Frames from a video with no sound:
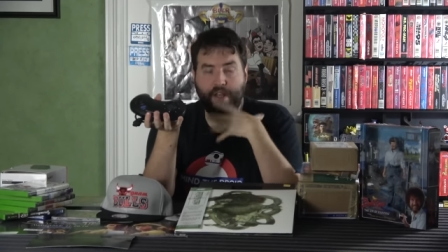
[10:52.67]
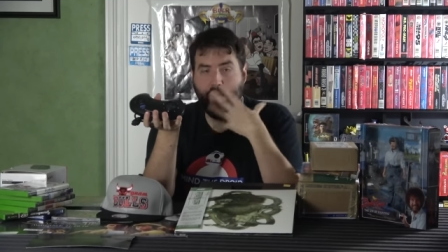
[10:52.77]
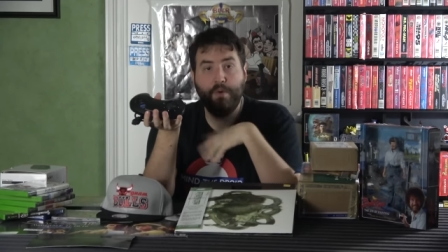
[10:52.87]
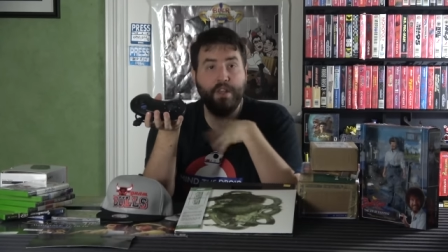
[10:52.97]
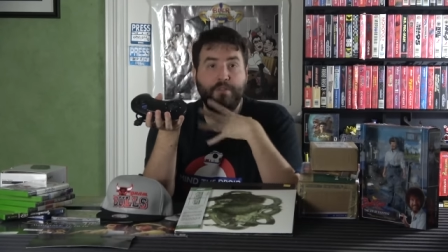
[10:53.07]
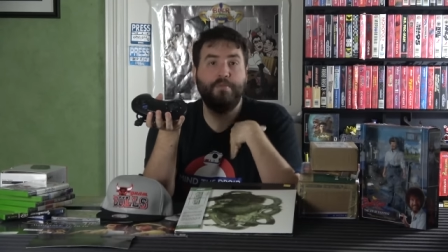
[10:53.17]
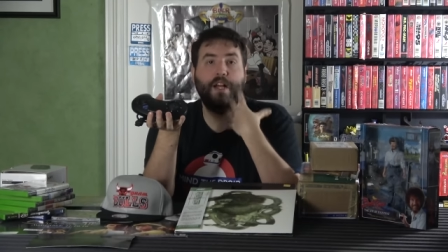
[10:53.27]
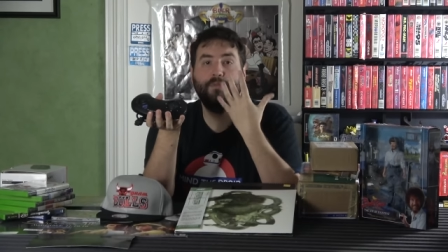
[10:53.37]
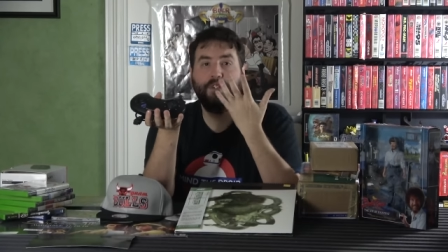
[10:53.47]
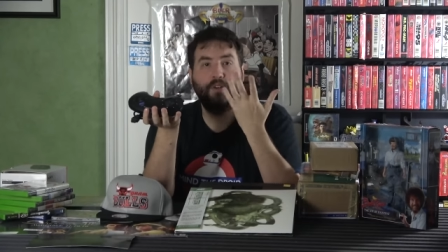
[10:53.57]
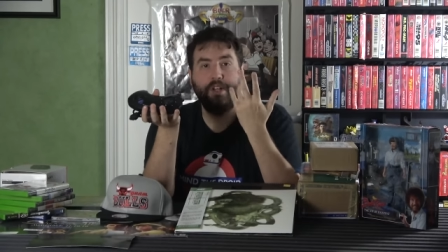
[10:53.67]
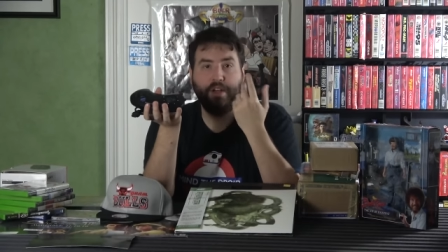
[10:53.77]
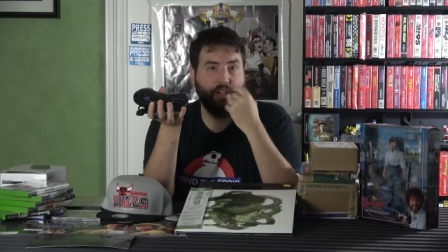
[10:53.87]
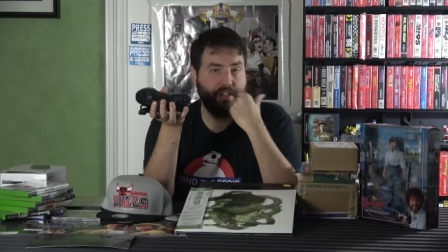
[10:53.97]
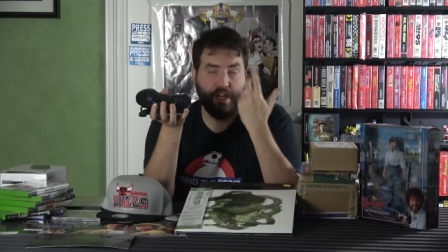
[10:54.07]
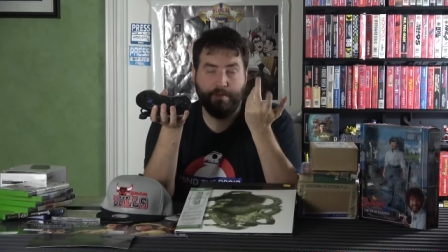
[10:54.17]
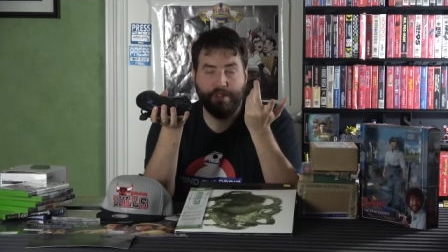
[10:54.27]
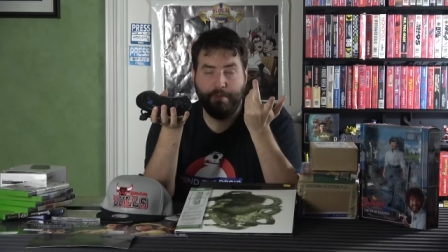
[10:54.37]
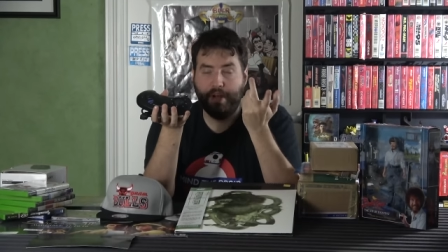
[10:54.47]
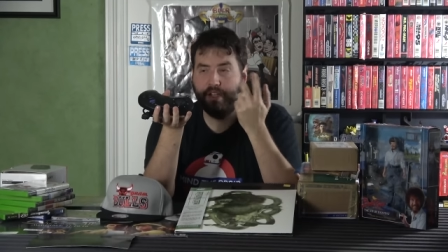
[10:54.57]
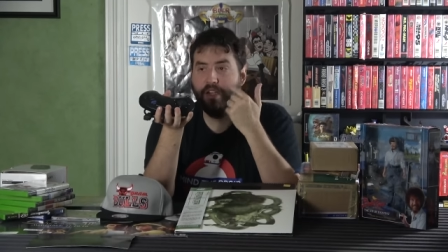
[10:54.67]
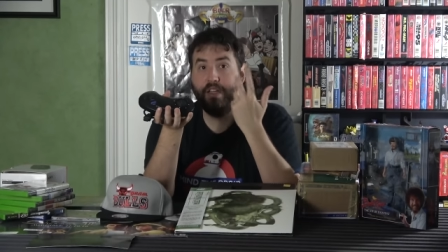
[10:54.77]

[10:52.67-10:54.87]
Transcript: I wear this Blockbuster hoodie all the time because I bought it there